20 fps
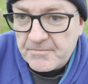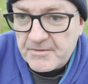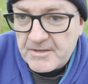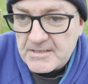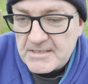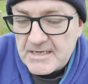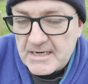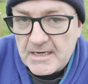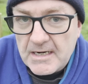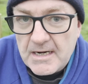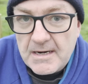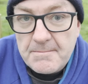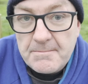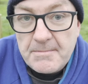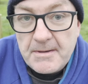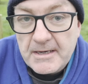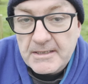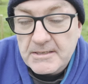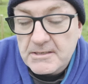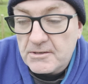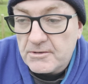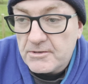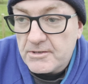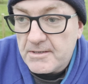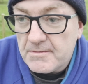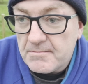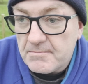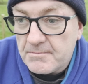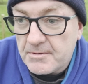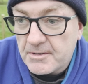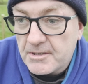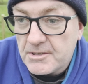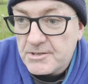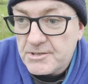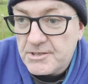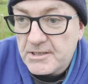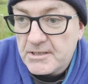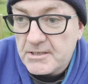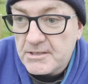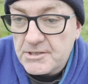that's had an impact on you,
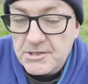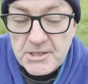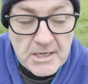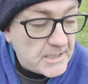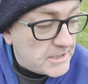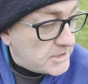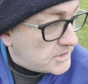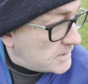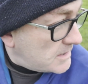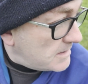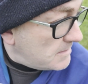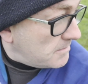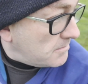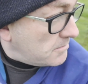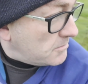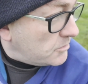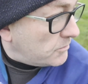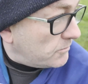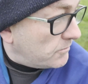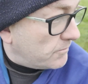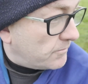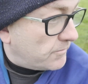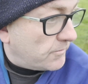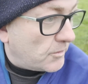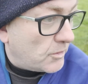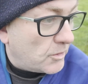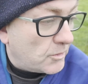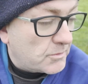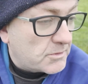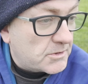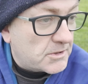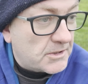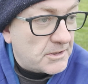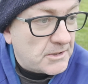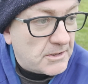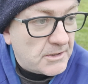because you can change them moving forward.